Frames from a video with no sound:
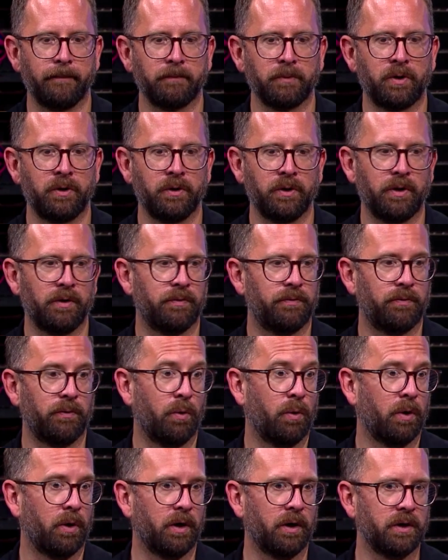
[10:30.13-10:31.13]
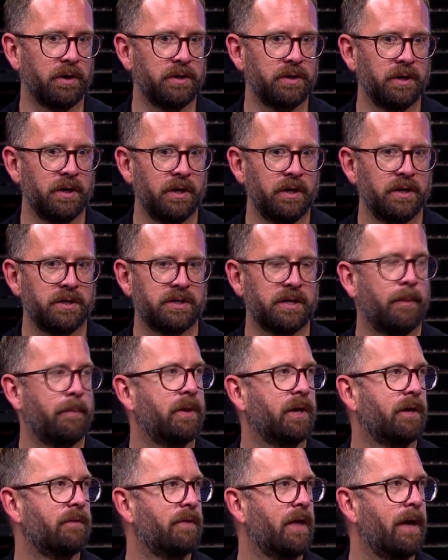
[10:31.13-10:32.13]
could afford
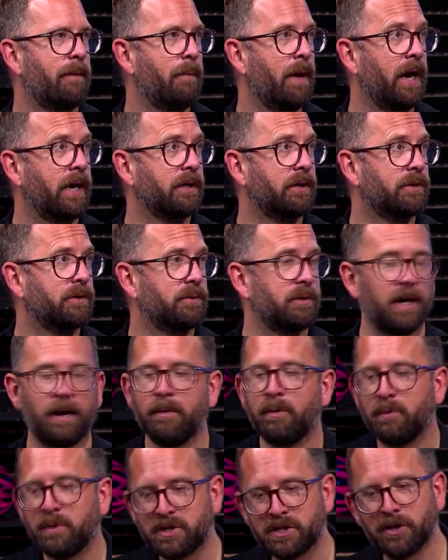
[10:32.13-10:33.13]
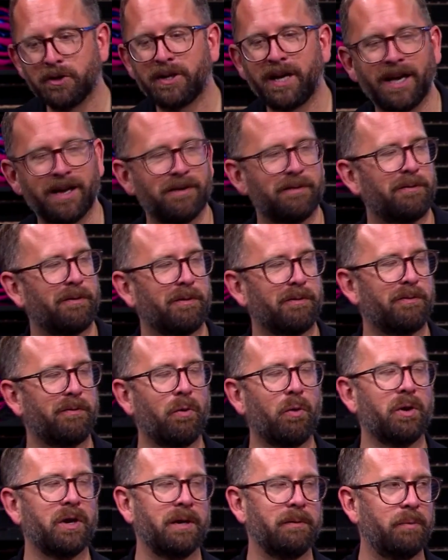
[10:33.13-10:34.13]
something of that magnitude. I mean, we still can't afford
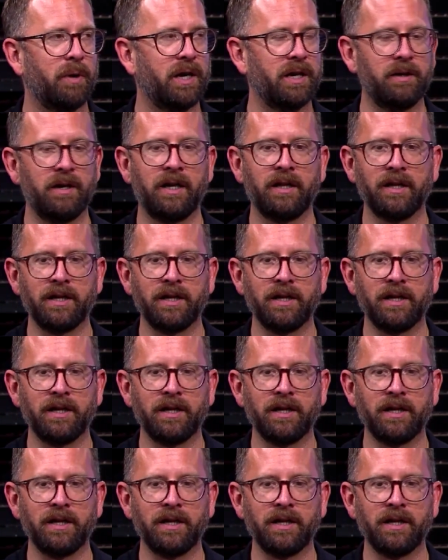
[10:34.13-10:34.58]
40, but at